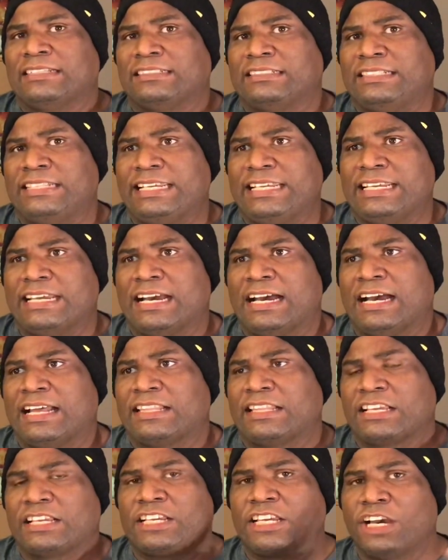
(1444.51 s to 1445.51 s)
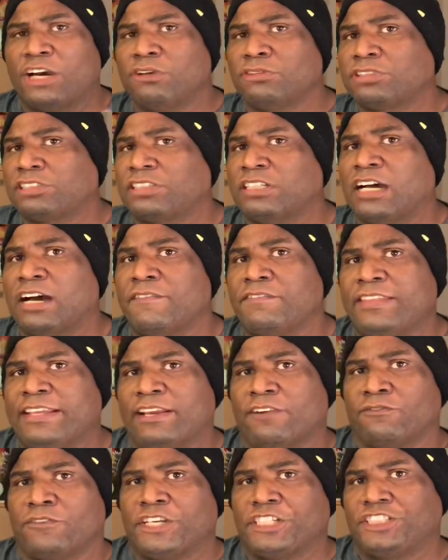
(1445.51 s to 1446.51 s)
the ghost of the
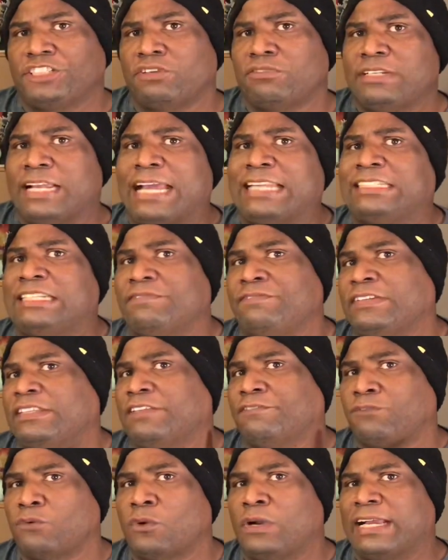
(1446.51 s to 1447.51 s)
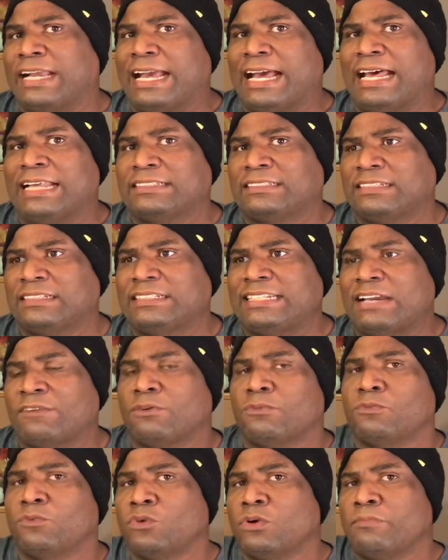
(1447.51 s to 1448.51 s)
original 1954 Godzilla
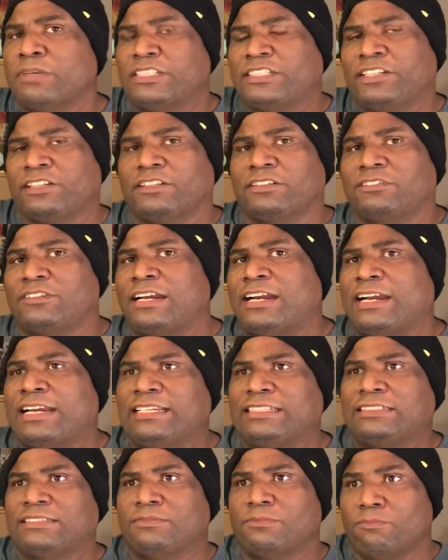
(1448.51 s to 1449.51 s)
that would materialize,